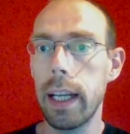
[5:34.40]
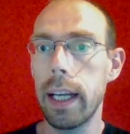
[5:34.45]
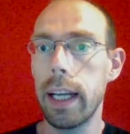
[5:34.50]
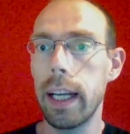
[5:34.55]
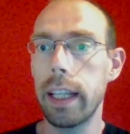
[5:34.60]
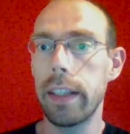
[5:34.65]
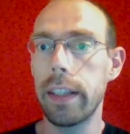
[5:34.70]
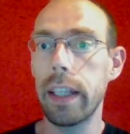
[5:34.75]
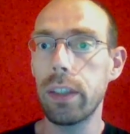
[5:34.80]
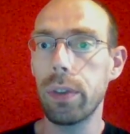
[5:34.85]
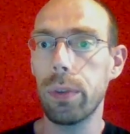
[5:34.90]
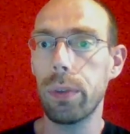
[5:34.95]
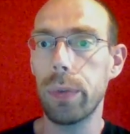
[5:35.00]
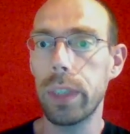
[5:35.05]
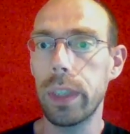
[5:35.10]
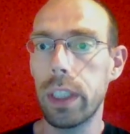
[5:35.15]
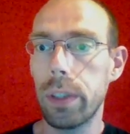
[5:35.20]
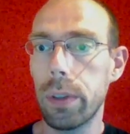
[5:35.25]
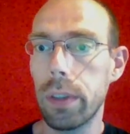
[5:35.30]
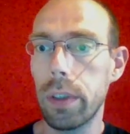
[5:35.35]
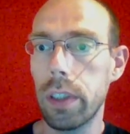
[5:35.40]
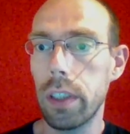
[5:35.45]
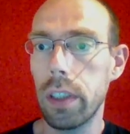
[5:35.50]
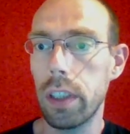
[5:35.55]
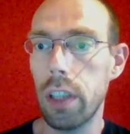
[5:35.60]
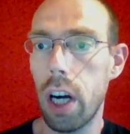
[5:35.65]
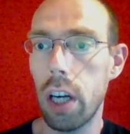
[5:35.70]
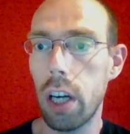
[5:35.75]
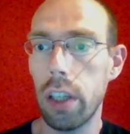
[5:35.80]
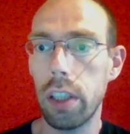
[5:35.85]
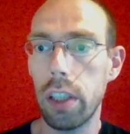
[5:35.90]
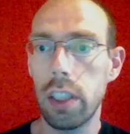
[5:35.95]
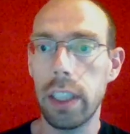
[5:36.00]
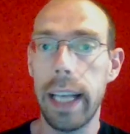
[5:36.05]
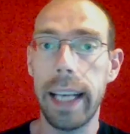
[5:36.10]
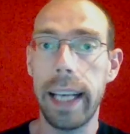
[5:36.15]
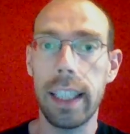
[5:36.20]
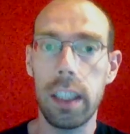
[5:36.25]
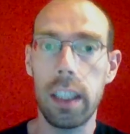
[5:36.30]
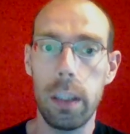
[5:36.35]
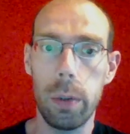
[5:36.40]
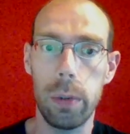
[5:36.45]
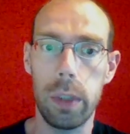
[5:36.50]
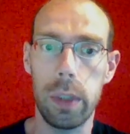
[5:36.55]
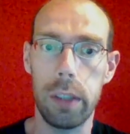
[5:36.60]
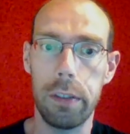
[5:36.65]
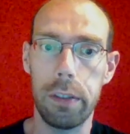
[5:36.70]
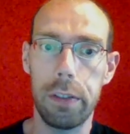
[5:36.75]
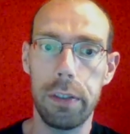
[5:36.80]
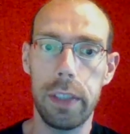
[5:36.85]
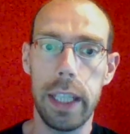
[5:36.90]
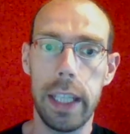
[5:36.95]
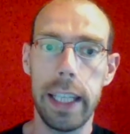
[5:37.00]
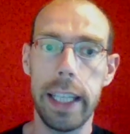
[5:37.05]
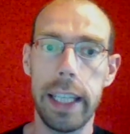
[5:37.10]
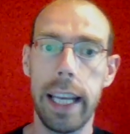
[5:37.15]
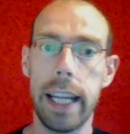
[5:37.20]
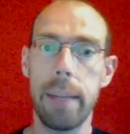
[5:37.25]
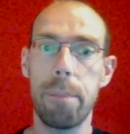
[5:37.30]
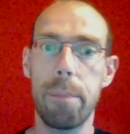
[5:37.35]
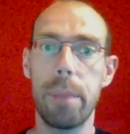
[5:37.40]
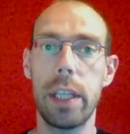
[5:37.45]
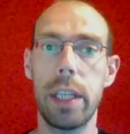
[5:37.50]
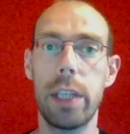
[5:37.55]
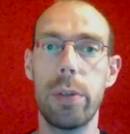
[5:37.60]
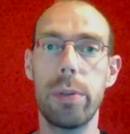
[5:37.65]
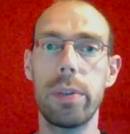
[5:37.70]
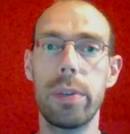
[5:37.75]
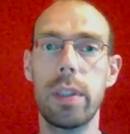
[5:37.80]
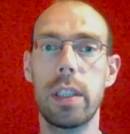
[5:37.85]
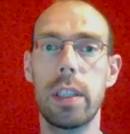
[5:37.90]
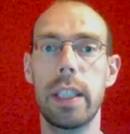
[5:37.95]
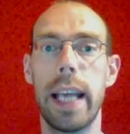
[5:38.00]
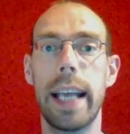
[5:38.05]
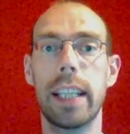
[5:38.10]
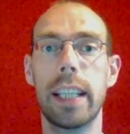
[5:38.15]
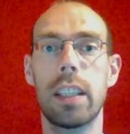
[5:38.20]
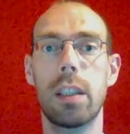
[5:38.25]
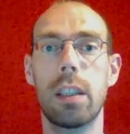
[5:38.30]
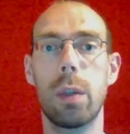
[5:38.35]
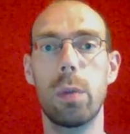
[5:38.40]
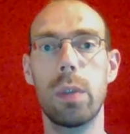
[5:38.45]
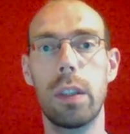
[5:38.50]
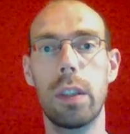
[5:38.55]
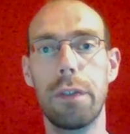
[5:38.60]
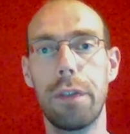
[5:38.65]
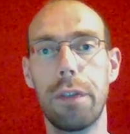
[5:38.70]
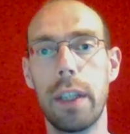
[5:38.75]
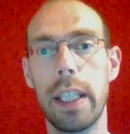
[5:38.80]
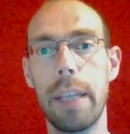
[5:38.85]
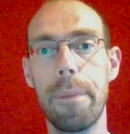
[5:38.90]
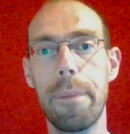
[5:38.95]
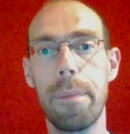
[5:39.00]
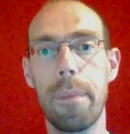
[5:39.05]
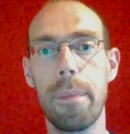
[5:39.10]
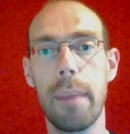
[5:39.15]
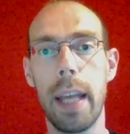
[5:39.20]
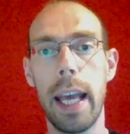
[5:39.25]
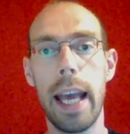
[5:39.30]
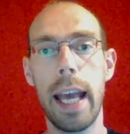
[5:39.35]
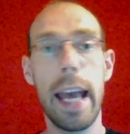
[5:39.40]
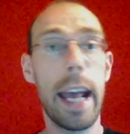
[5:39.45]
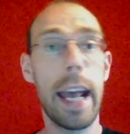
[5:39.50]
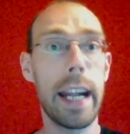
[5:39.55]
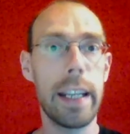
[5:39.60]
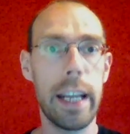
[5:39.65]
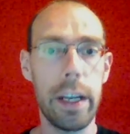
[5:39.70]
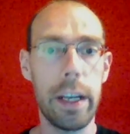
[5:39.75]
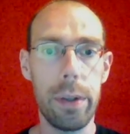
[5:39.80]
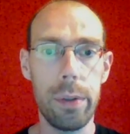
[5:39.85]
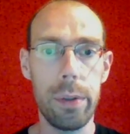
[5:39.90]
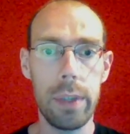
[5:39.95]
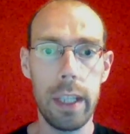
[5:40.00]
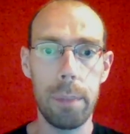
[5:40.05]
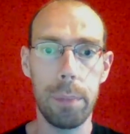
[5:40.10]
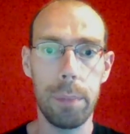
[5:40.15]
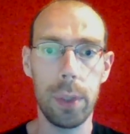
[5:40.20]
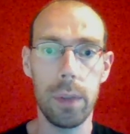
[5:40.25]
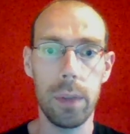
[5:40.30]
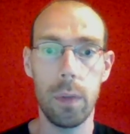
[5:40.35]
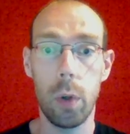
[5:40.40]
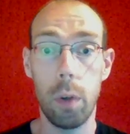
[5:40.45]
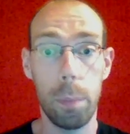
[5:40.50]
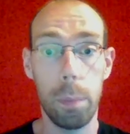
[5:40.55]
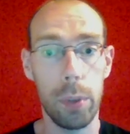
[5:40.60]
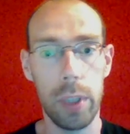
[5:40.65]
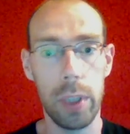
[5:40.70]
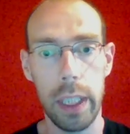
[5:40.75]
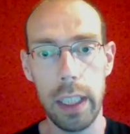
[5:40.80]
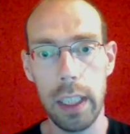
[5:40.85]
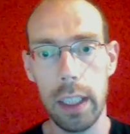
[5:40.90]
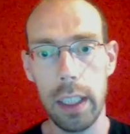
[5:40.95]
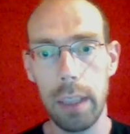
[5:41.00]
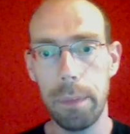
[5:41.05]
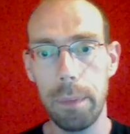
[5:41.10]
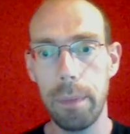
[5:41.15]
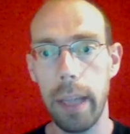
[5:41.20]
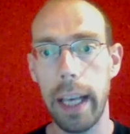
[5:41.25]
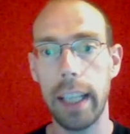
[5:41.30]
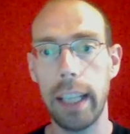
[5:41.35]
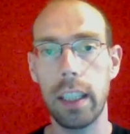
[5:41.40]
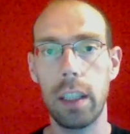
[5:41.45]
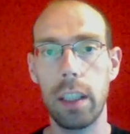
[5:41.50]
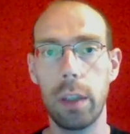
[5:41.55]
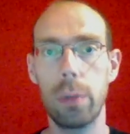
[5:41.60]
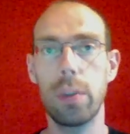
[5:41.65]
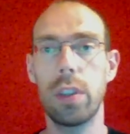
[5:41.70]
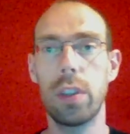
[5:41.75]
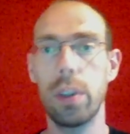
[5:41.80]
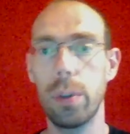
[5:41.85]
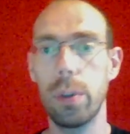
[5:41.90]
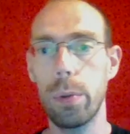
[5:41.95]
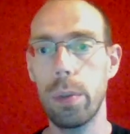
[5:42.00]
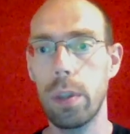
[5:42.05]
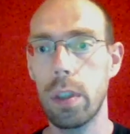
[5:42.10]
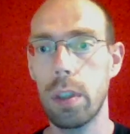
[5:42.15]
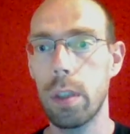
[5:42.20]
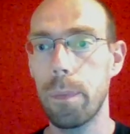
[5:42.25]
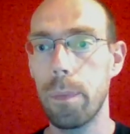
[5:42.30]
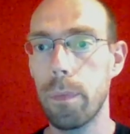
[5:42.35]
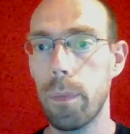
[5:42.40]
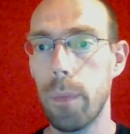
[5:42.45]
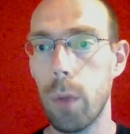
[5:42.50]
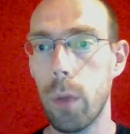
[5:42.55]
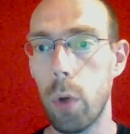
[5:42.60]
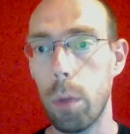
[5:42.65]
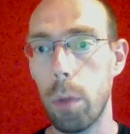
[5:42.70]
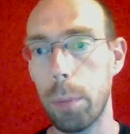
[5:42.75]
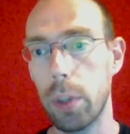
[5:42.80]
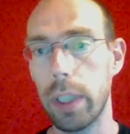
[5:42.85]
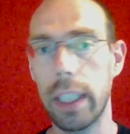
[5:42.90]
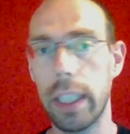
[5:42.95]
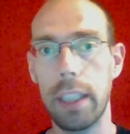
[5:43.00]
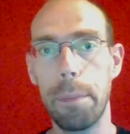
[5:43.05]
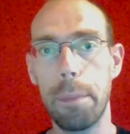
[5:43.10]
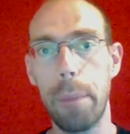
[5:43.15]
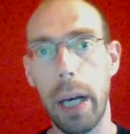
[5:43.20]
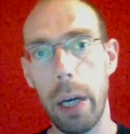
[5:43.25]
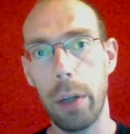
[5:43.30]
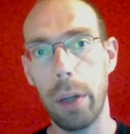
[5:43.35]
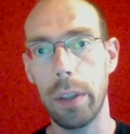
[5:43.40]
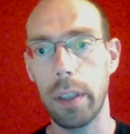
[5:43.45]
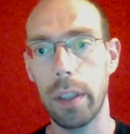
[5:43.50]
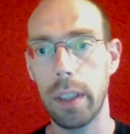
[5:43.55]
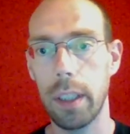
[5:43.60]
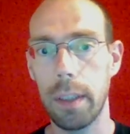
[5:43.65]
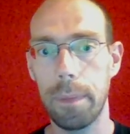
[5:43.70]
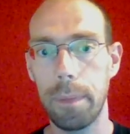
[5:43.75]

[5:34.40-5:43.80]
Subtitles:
Natural resources are thus exclusive. They can be used exclusively, and their use or possession excludes the use or possession by others.